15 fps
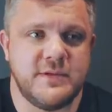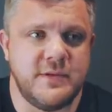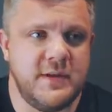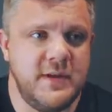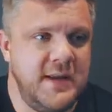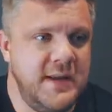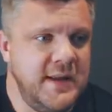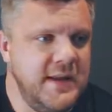So I
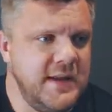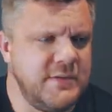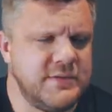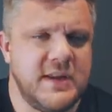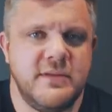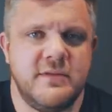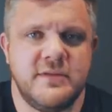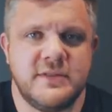think it
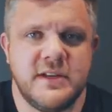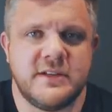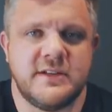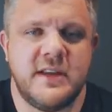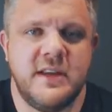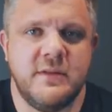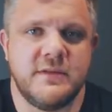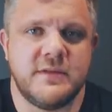was
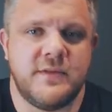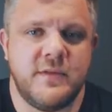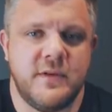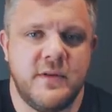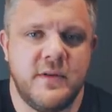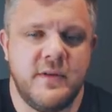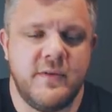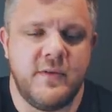160 kilos
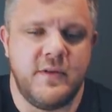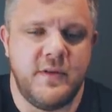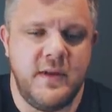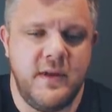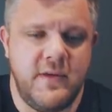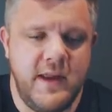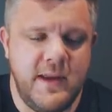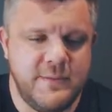for
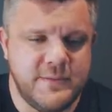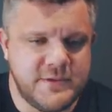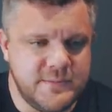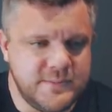three reps.